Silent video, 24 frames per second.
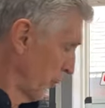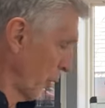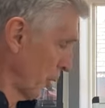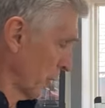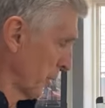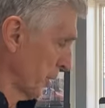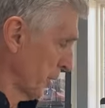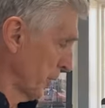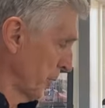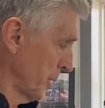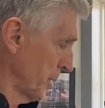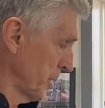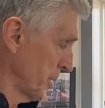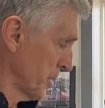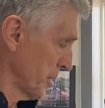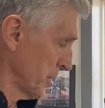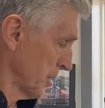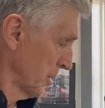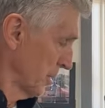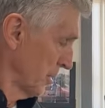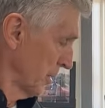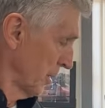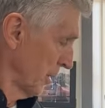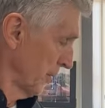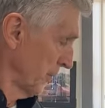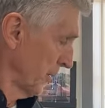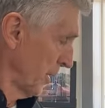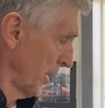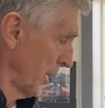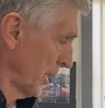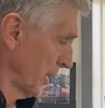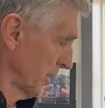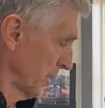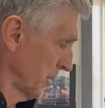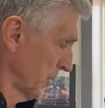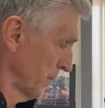four degrees of an
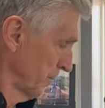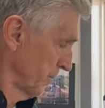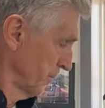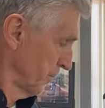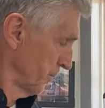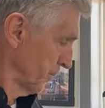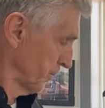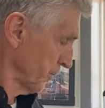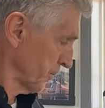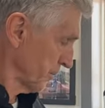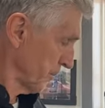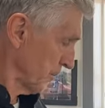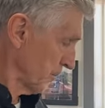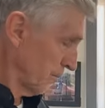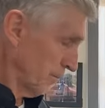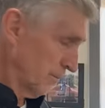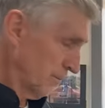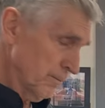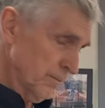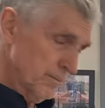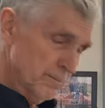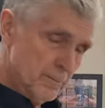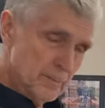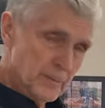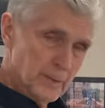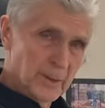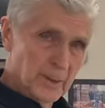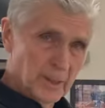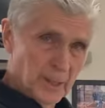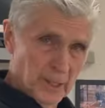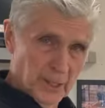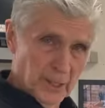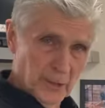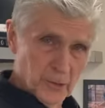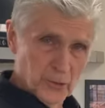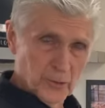angle.
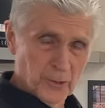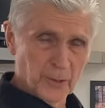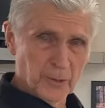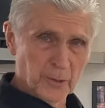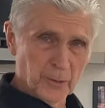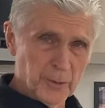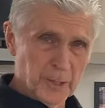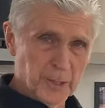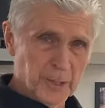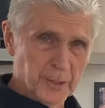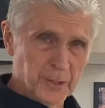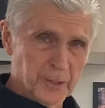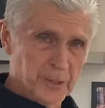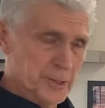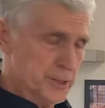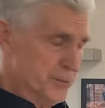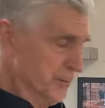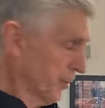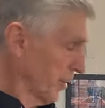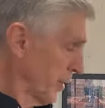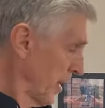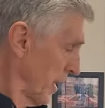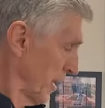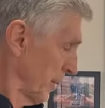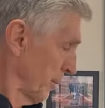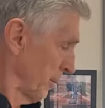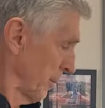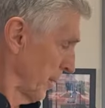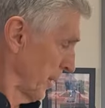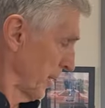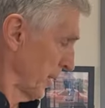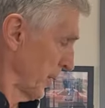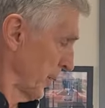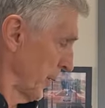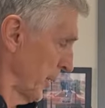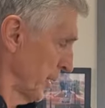And there's other reasons for that,
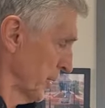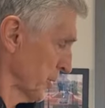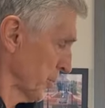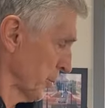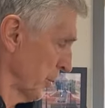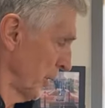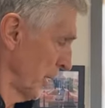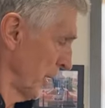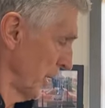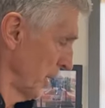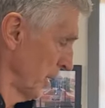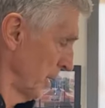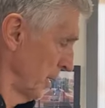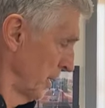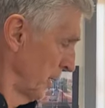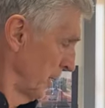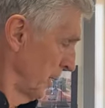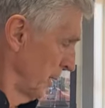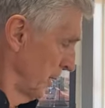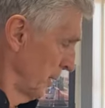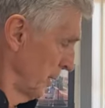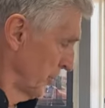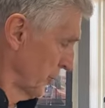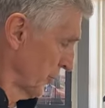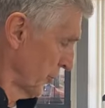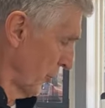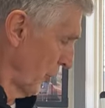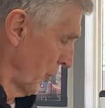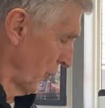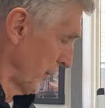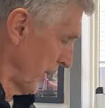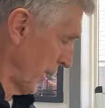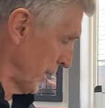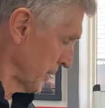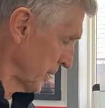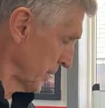by the way, as well.
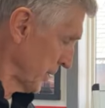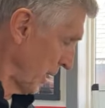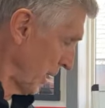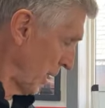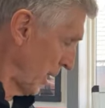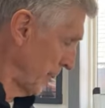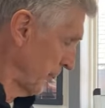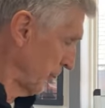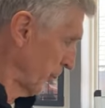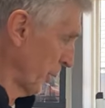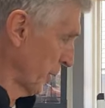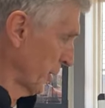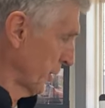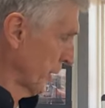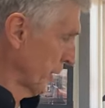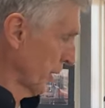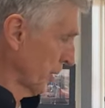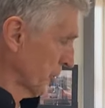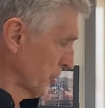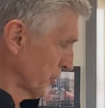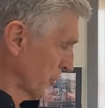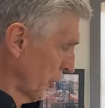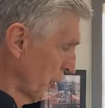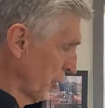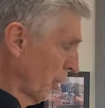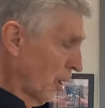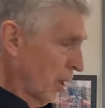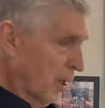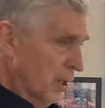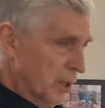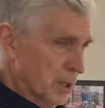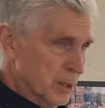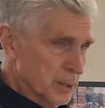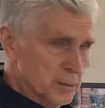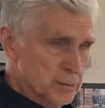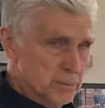So that's the hypoid gear. So
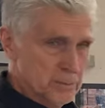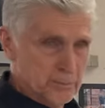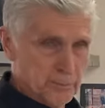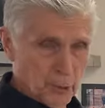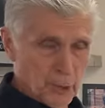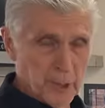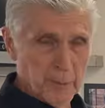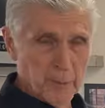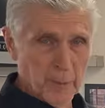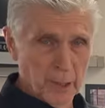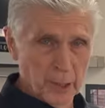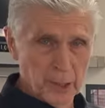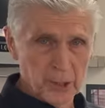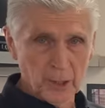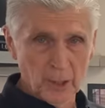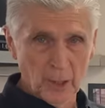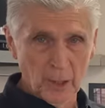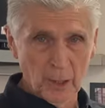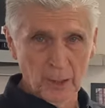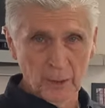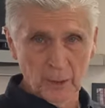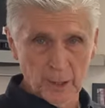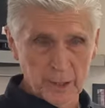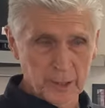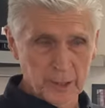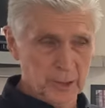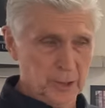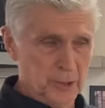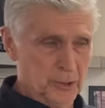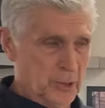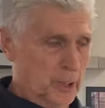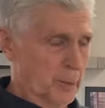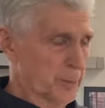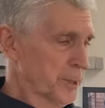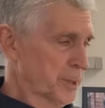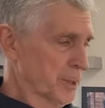all, pretty much all, and that's the
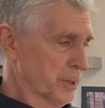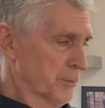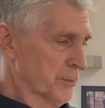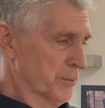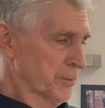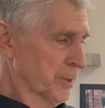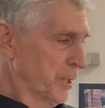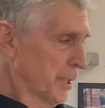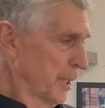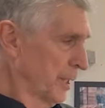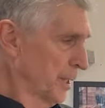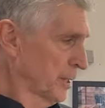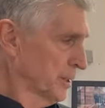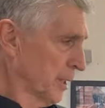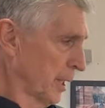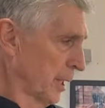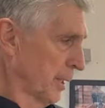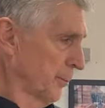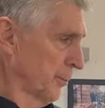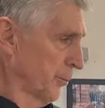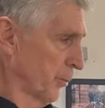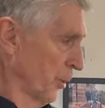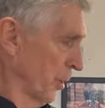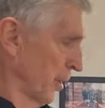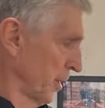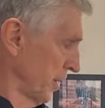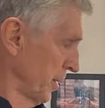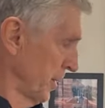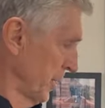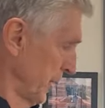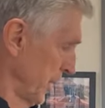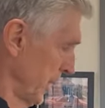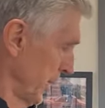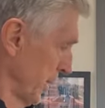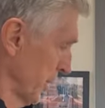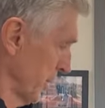subject of today is hypoid
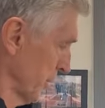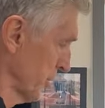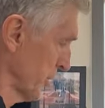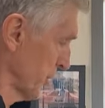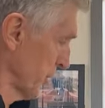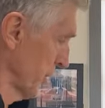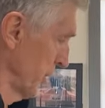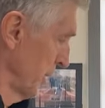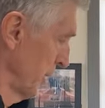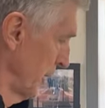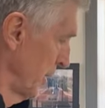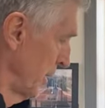gears.